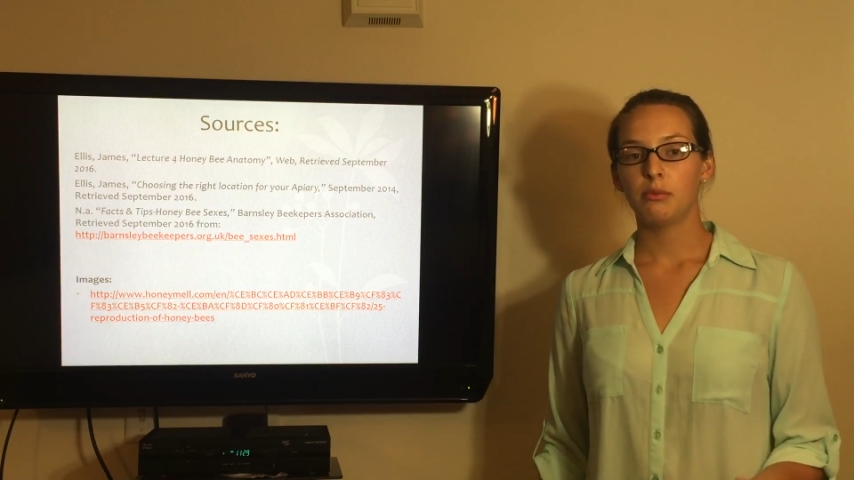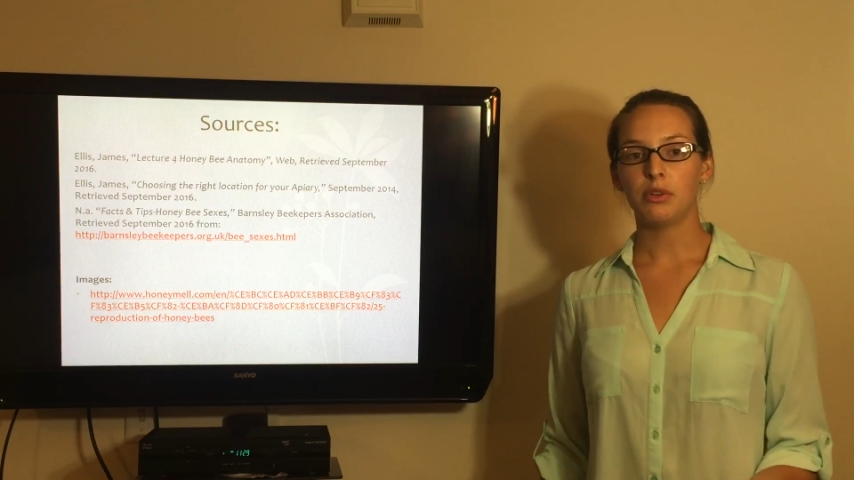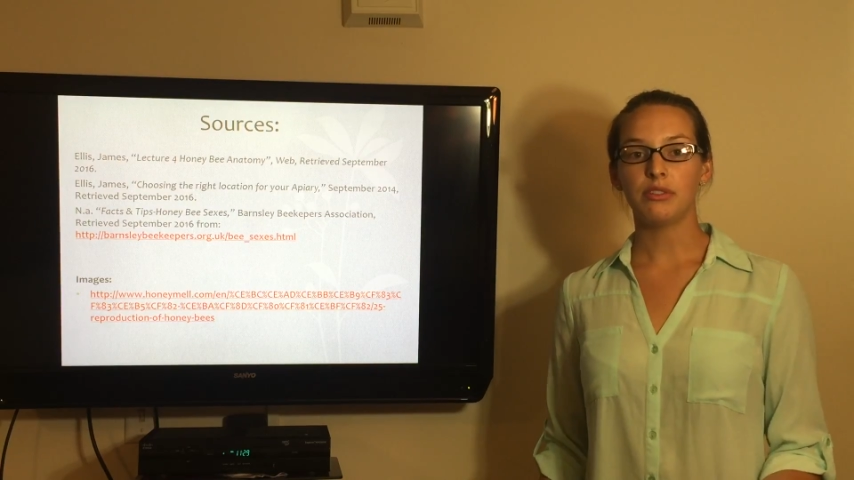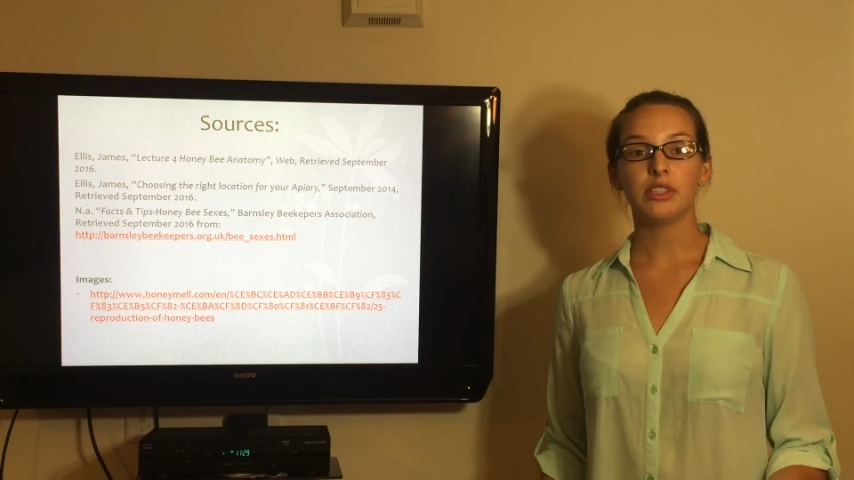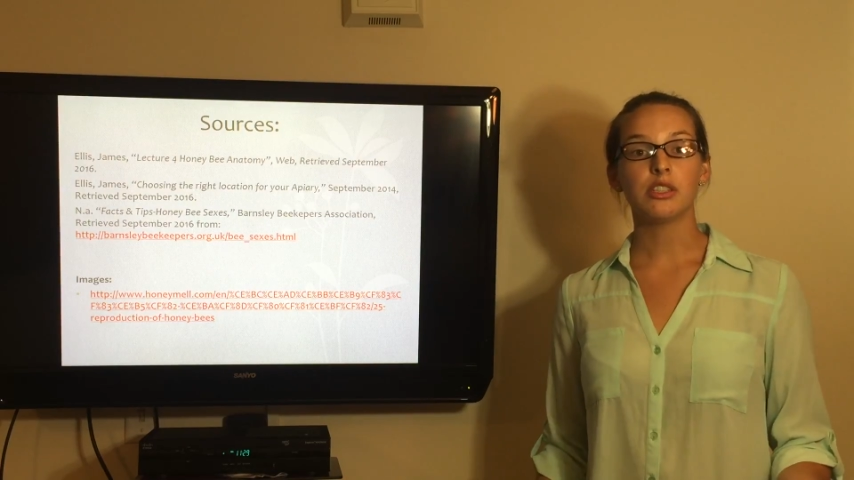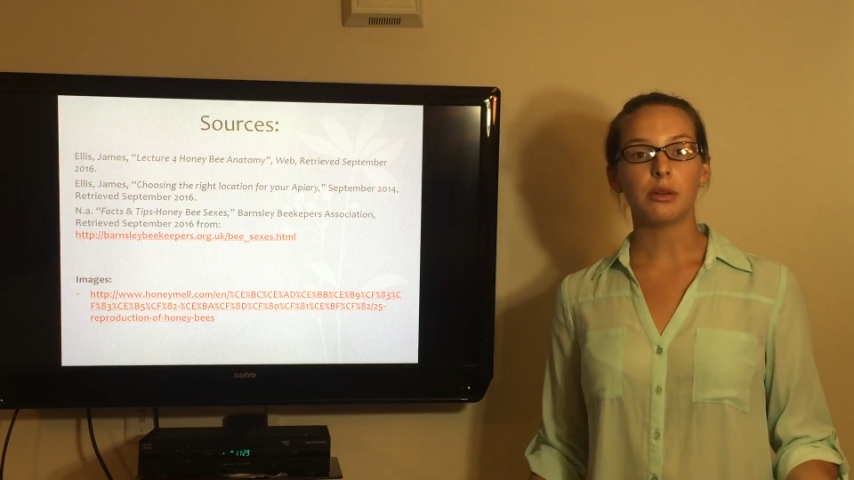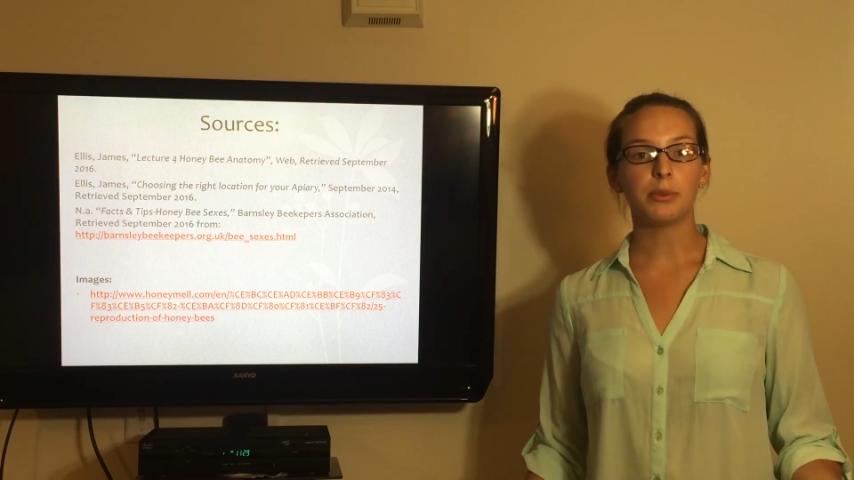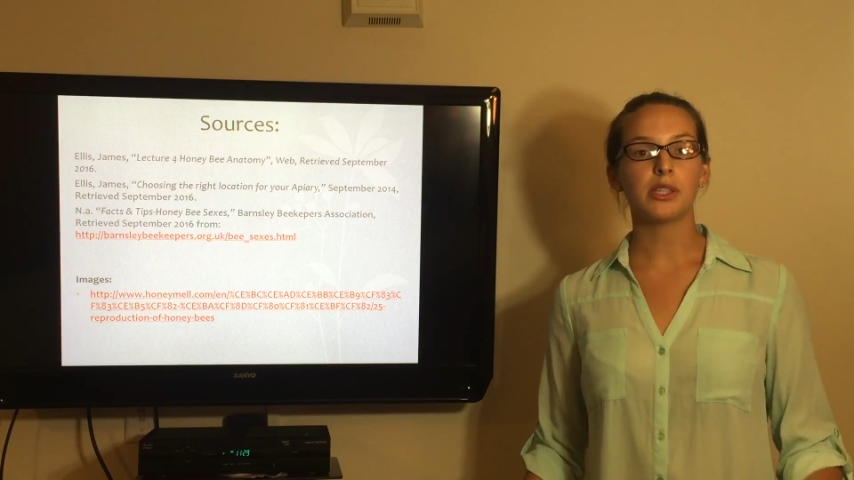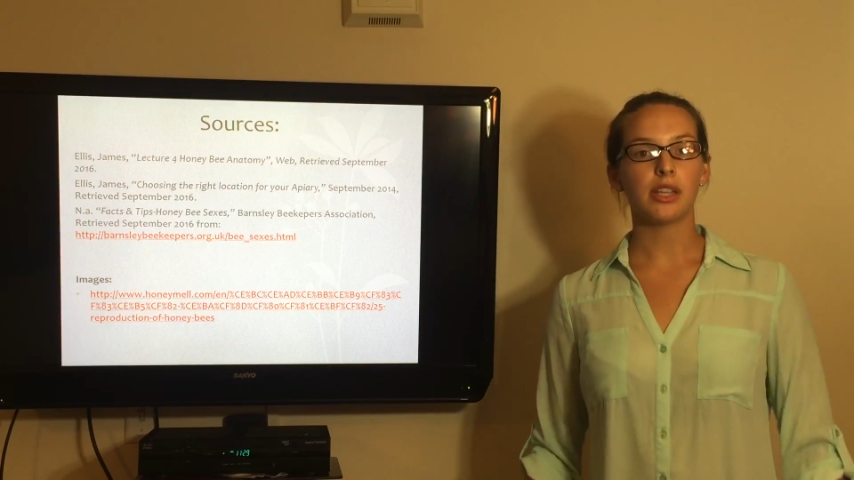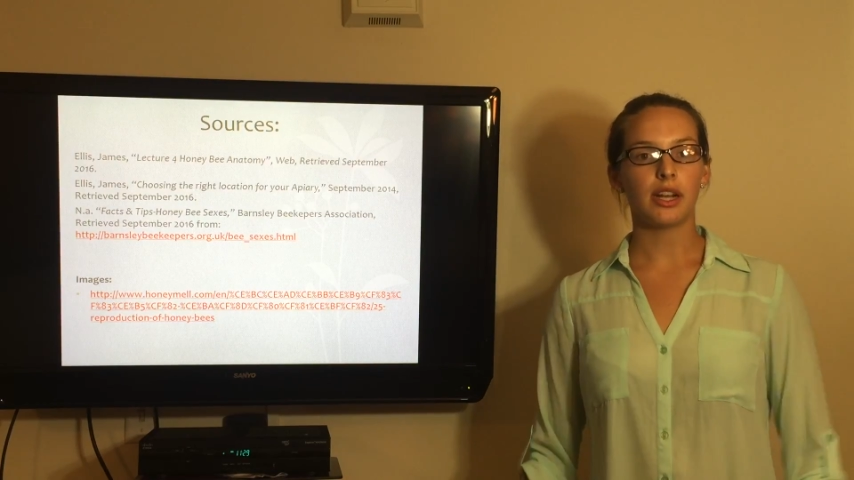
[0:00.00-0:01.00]
one of the
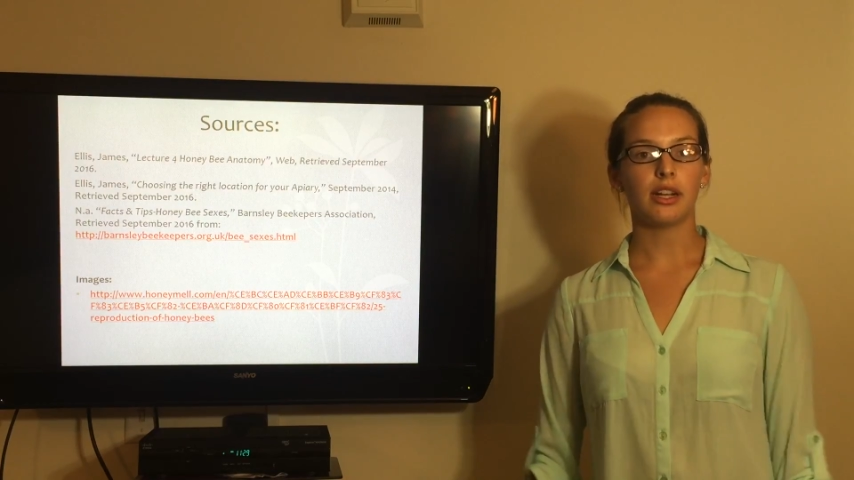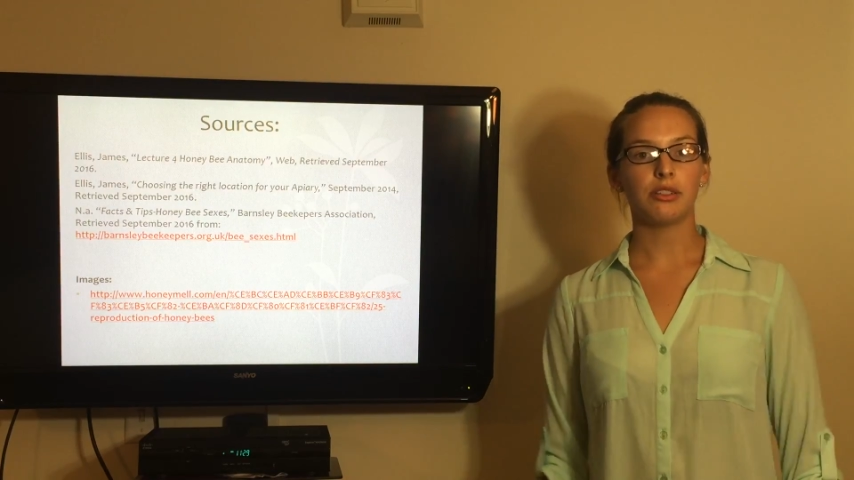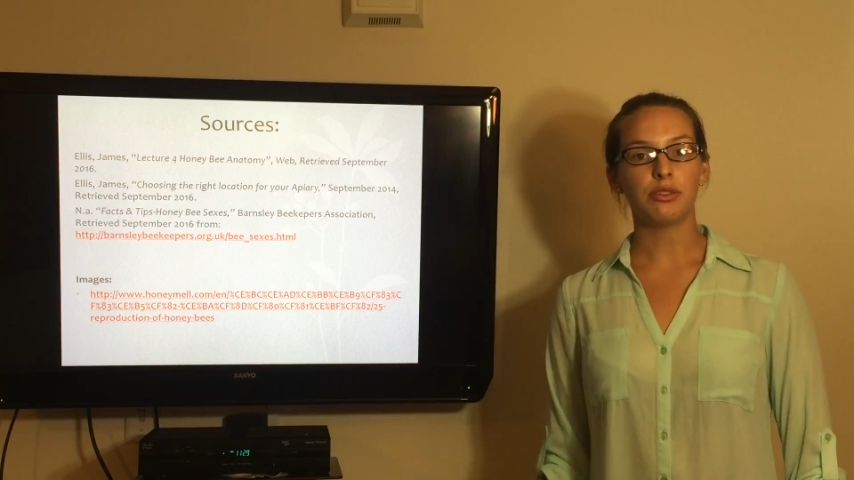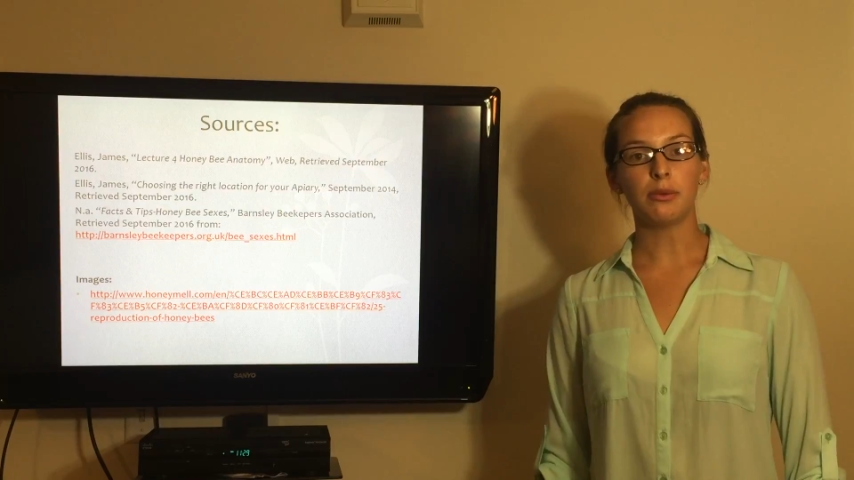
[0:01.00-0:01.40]
topics that I had